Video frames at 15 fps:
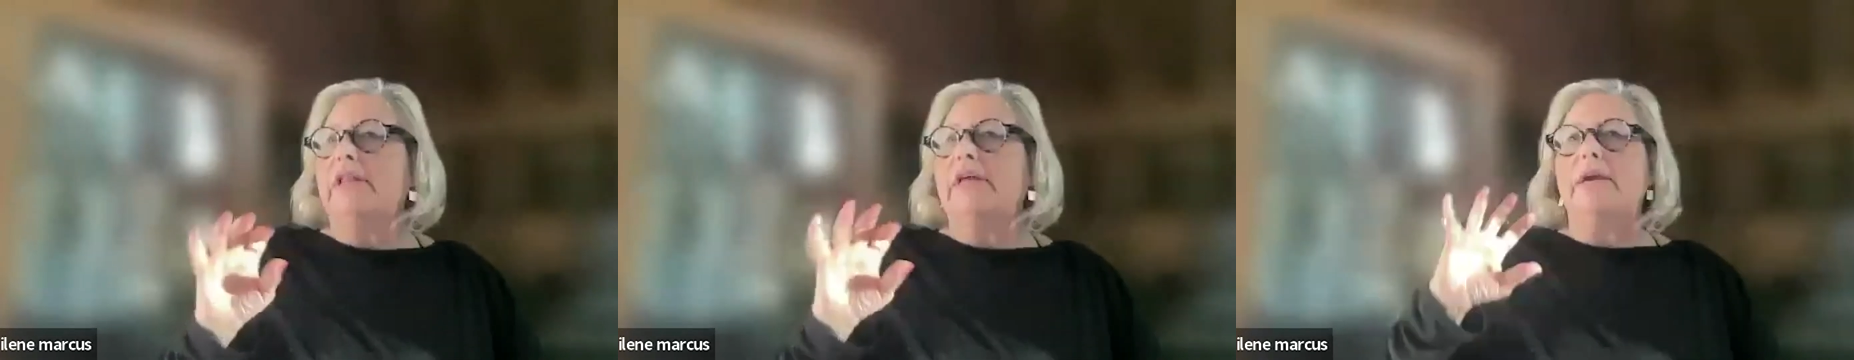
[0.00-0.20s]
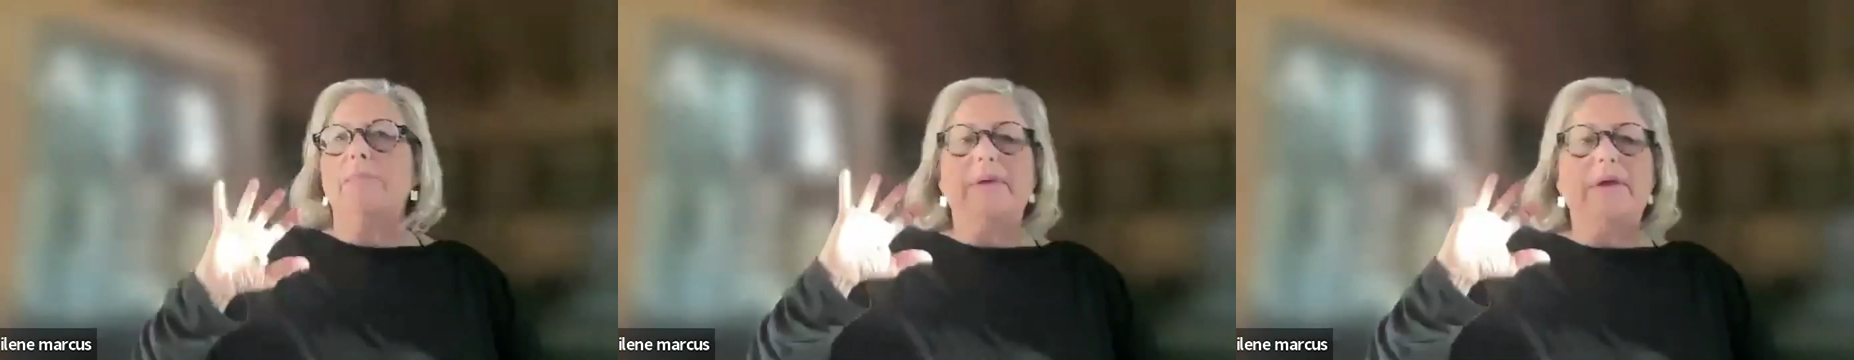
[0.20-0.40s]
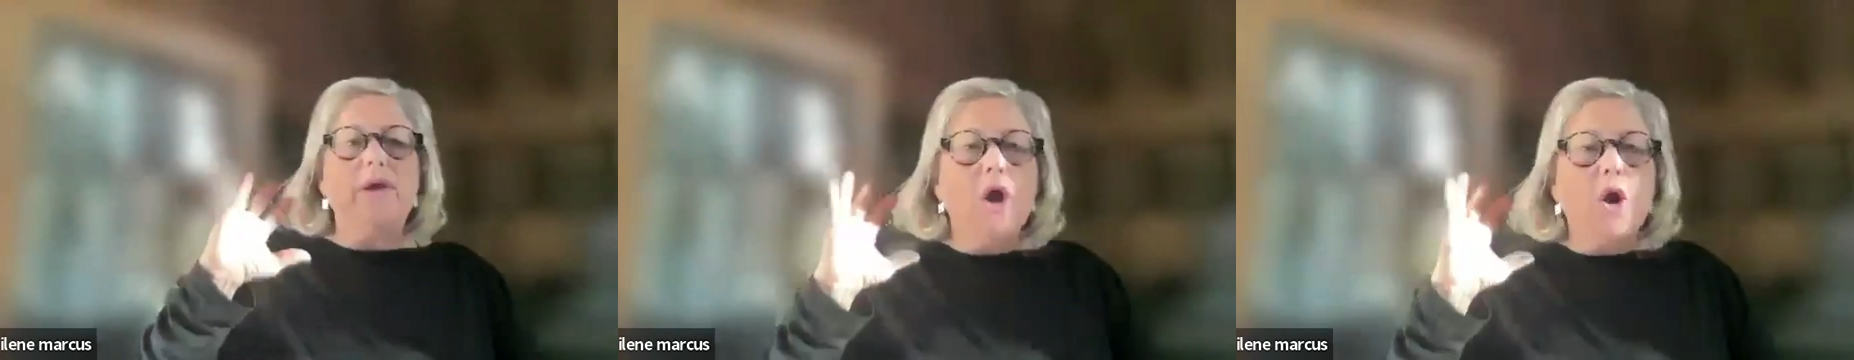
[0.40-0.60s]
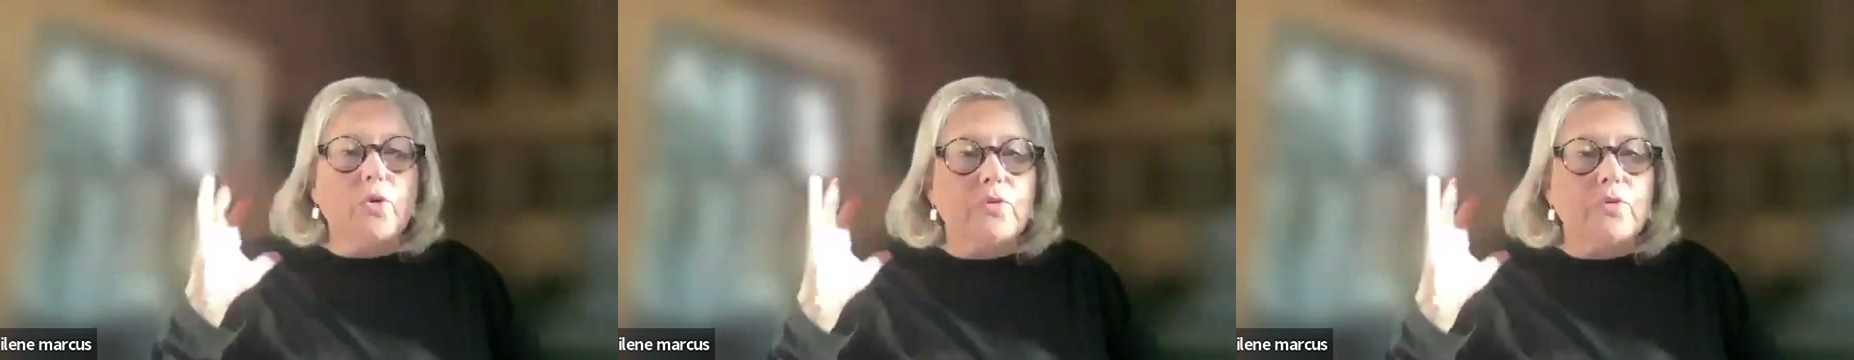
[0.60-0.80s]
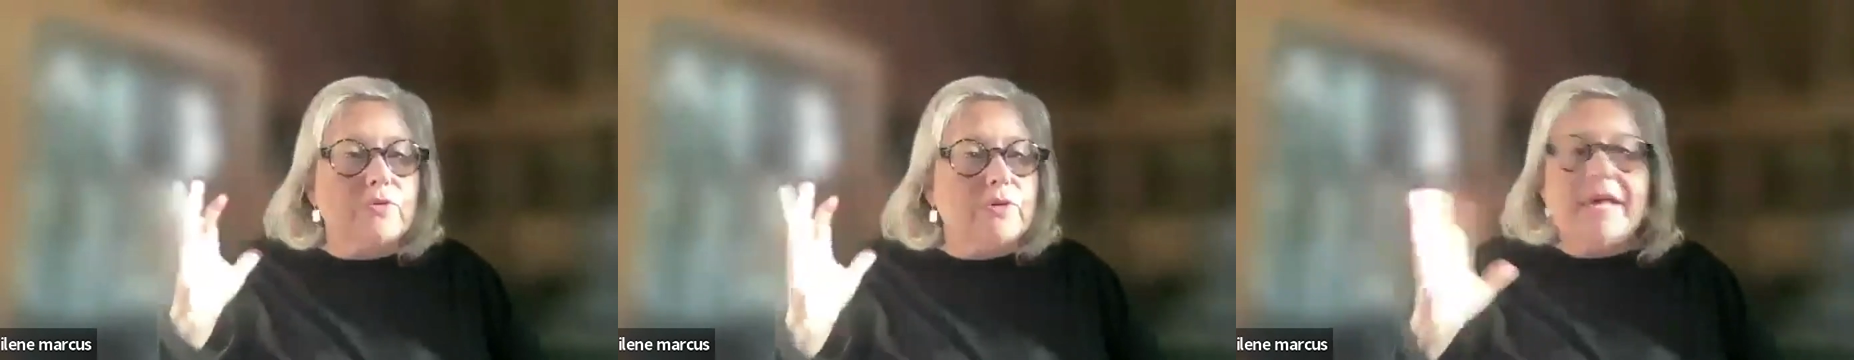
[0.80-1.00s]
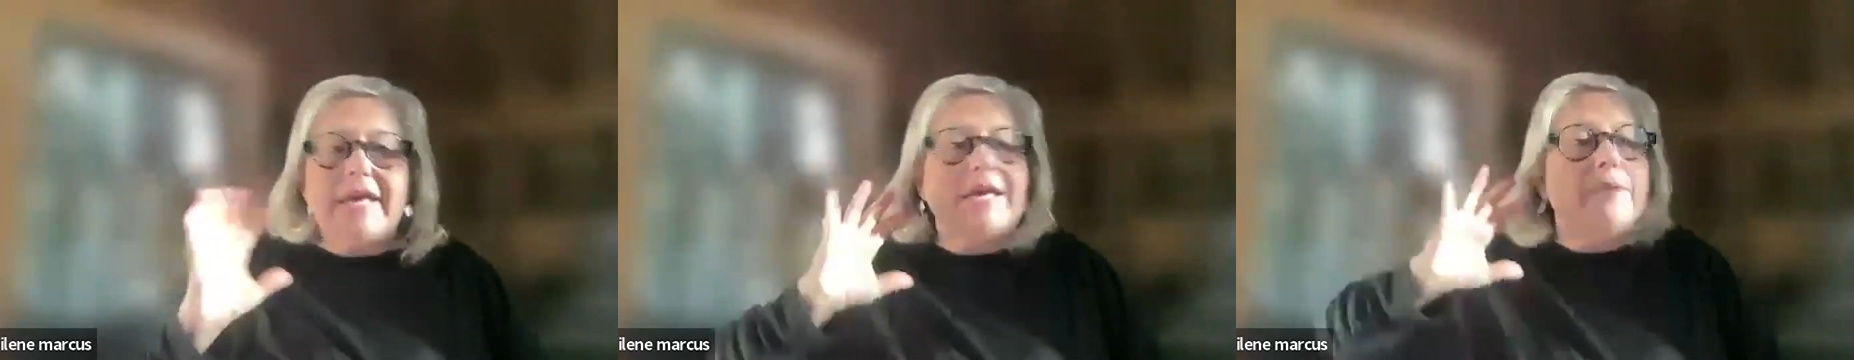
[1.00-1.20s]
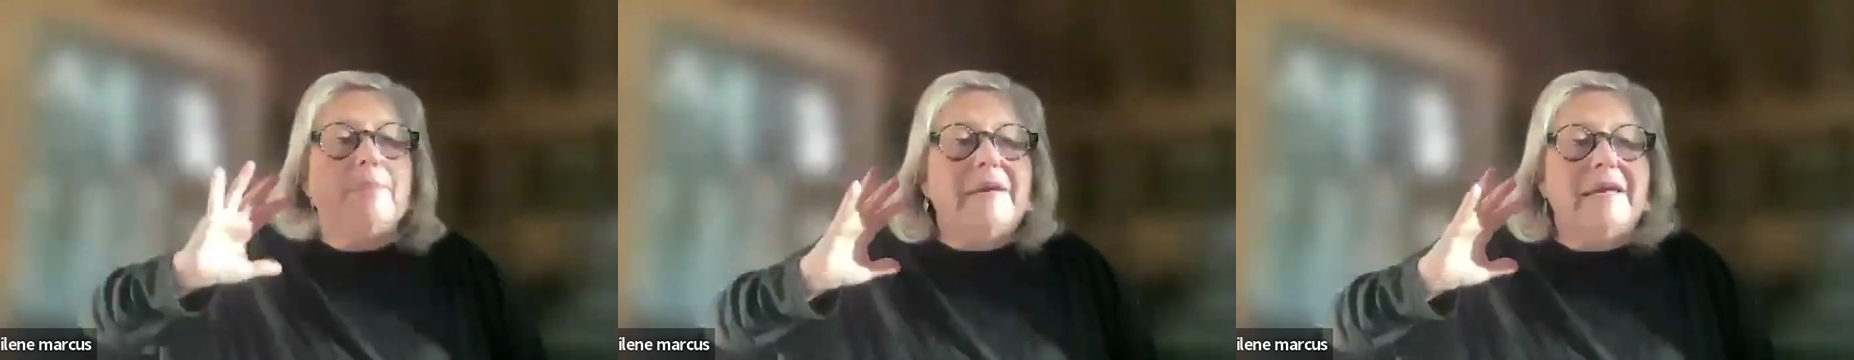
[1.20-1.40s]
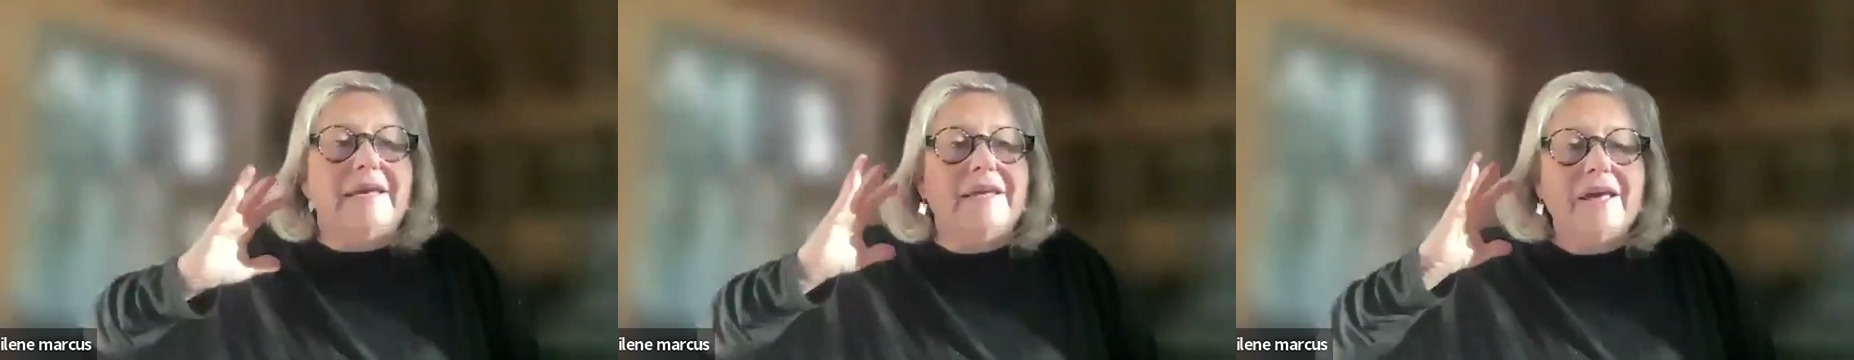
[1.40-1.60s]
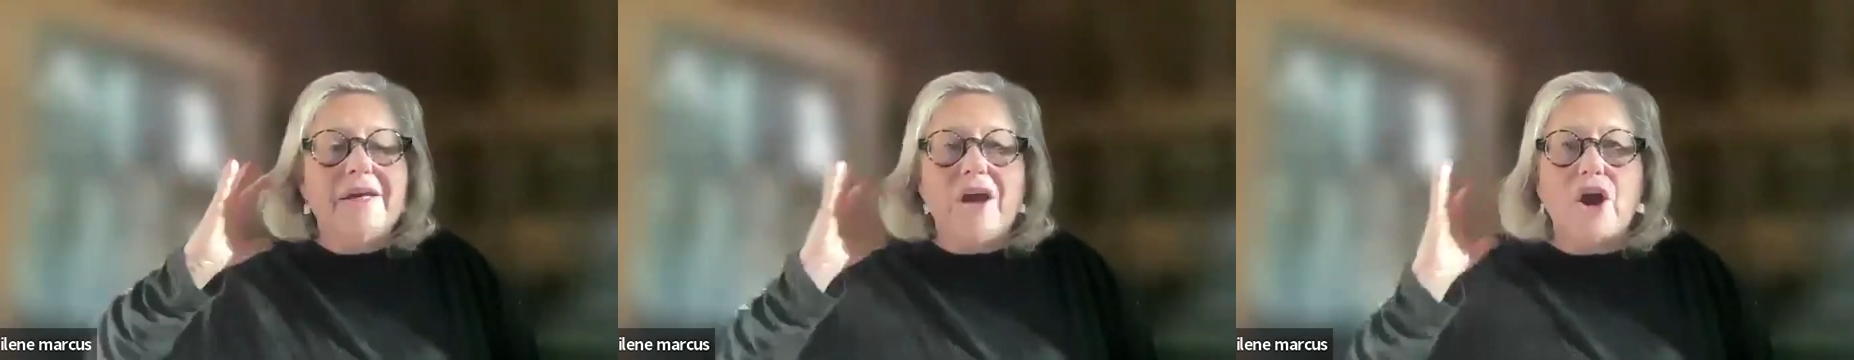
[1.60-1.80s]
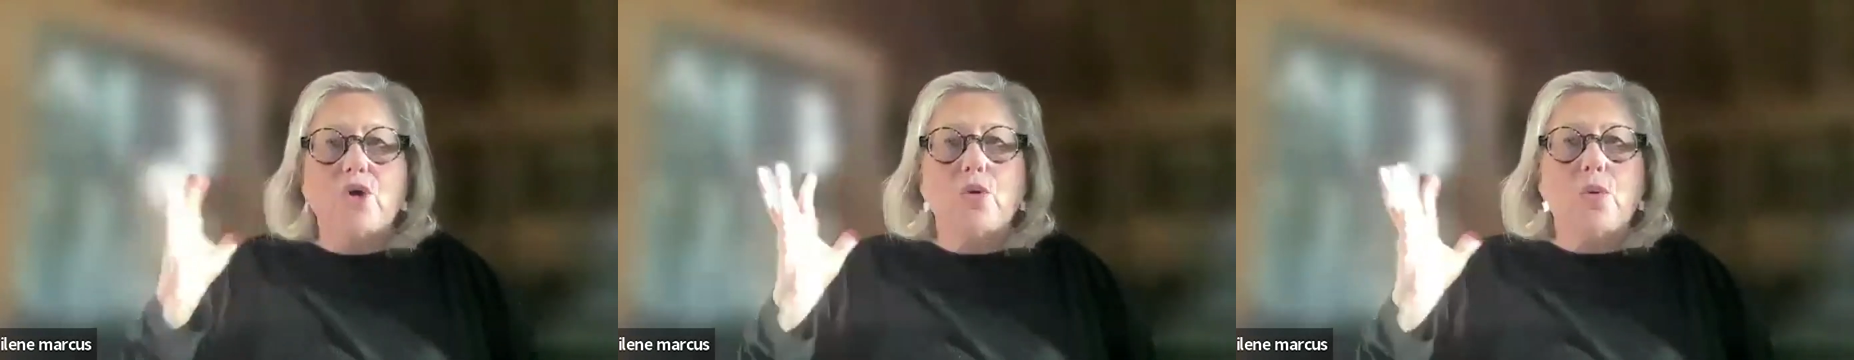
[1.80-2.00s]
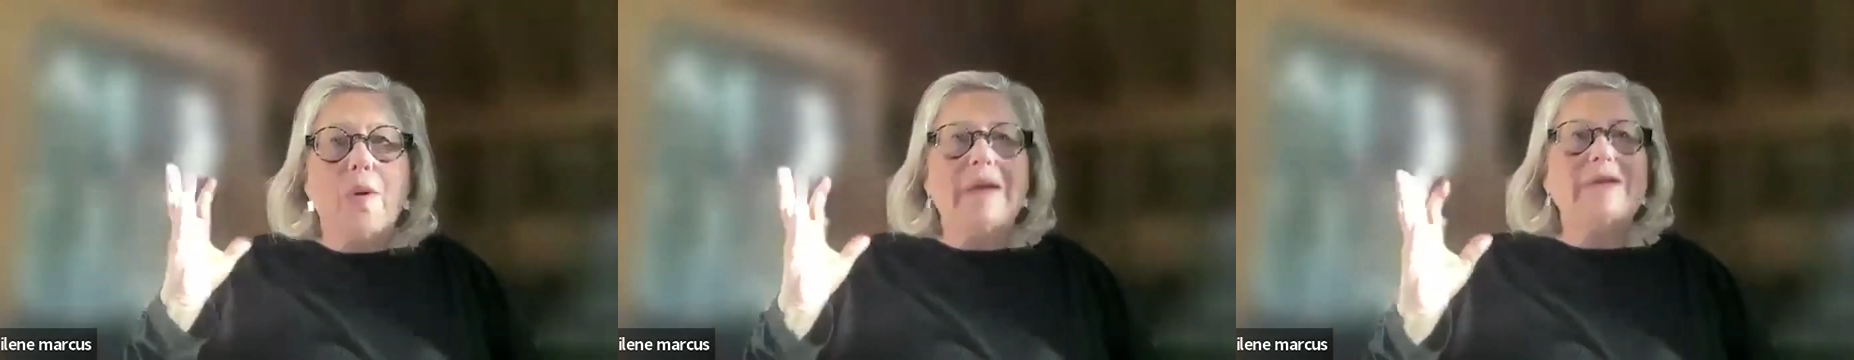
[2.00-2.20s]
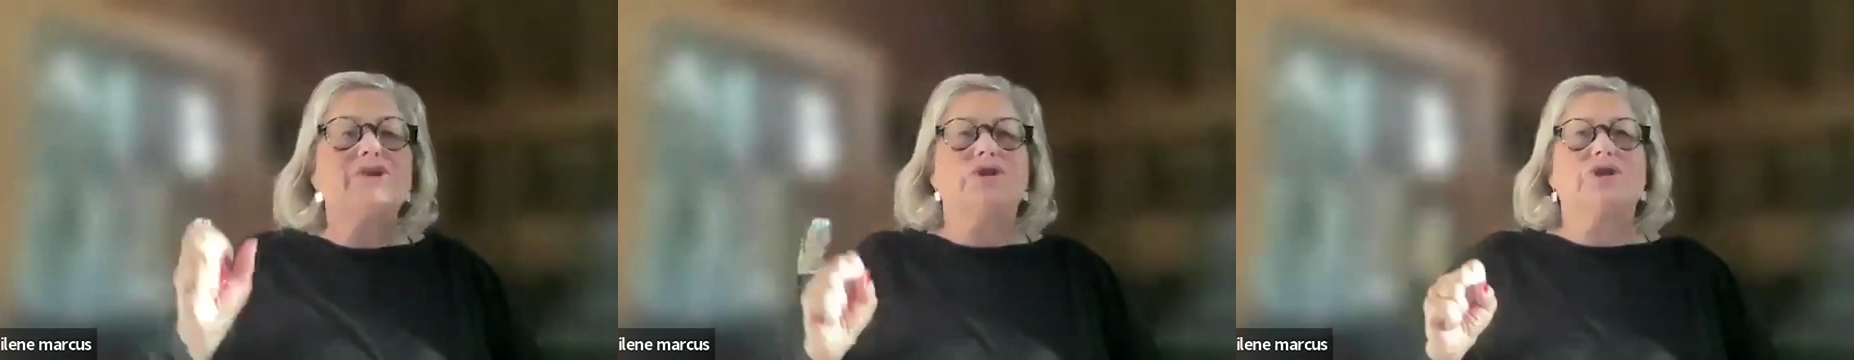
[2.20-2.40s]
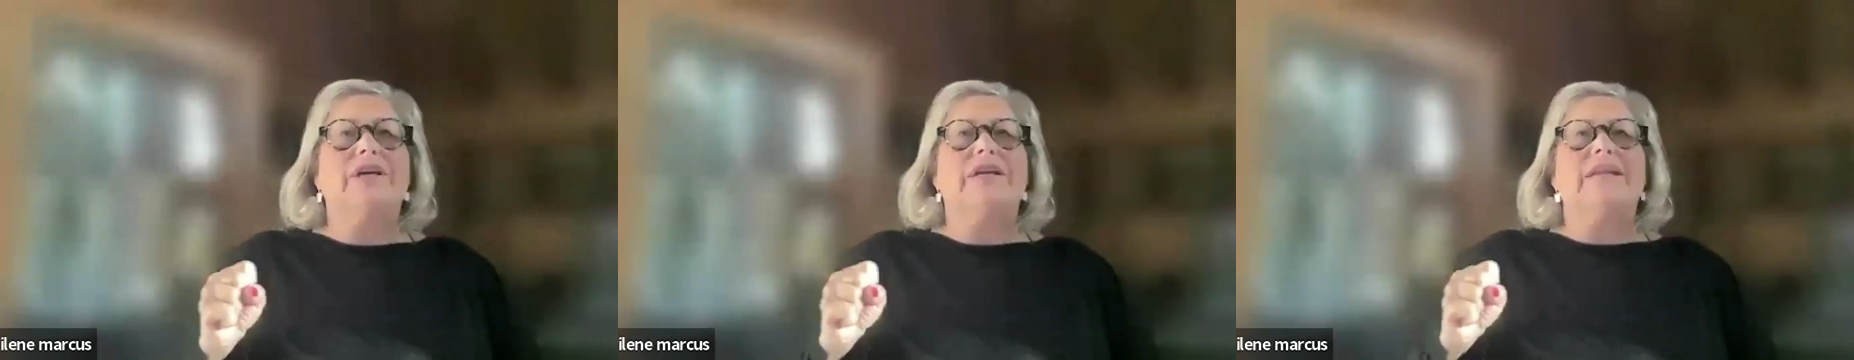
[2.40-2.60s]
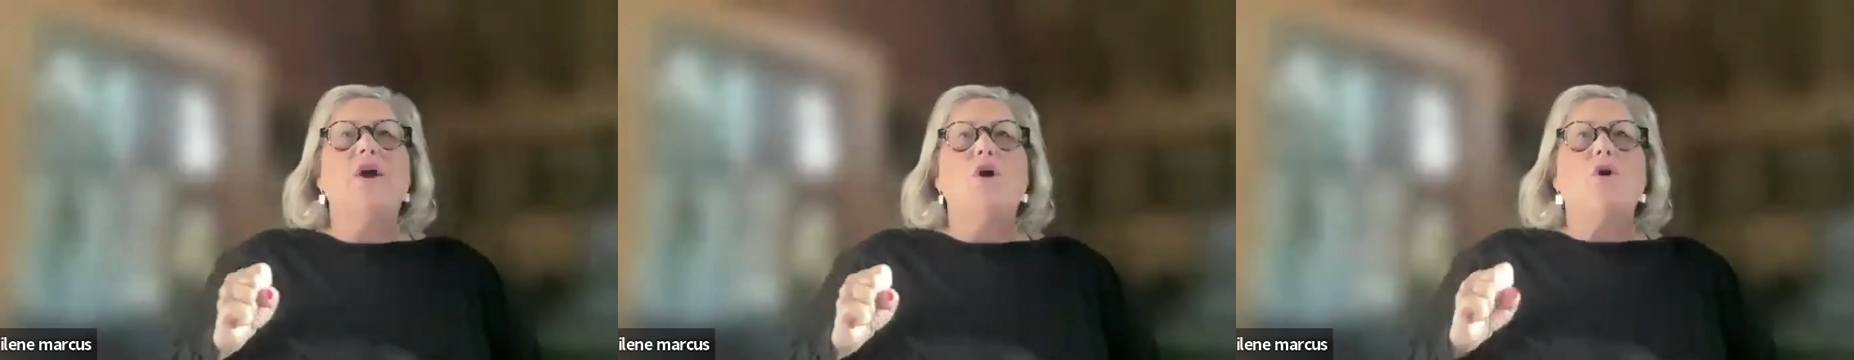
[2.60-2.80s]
It could be a question,